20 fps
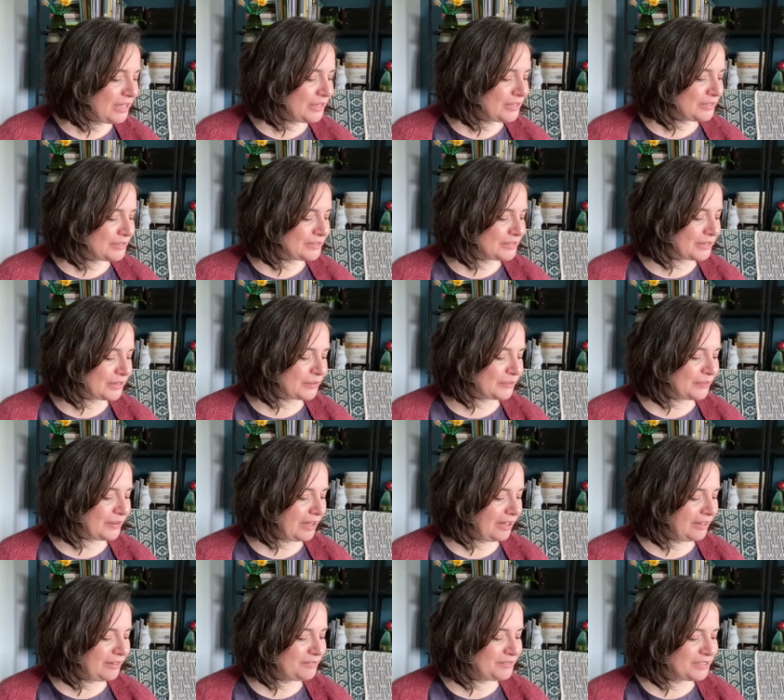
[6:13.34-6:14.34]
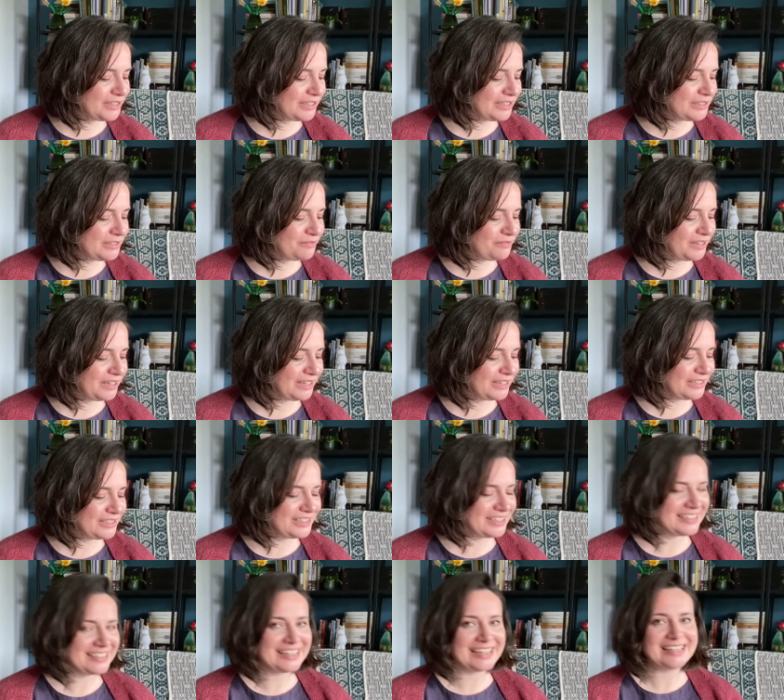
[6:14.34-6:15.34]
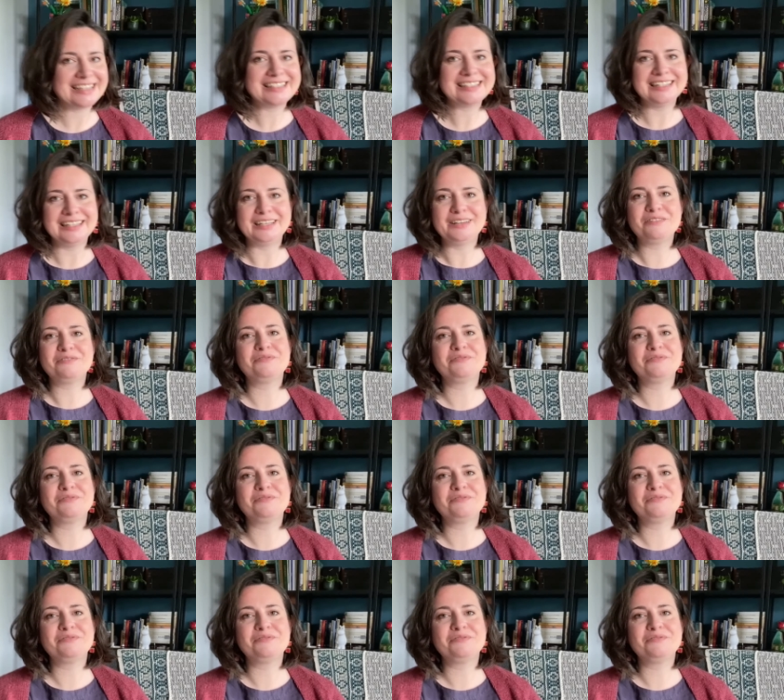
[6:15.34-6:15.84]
So I've just finished a test knit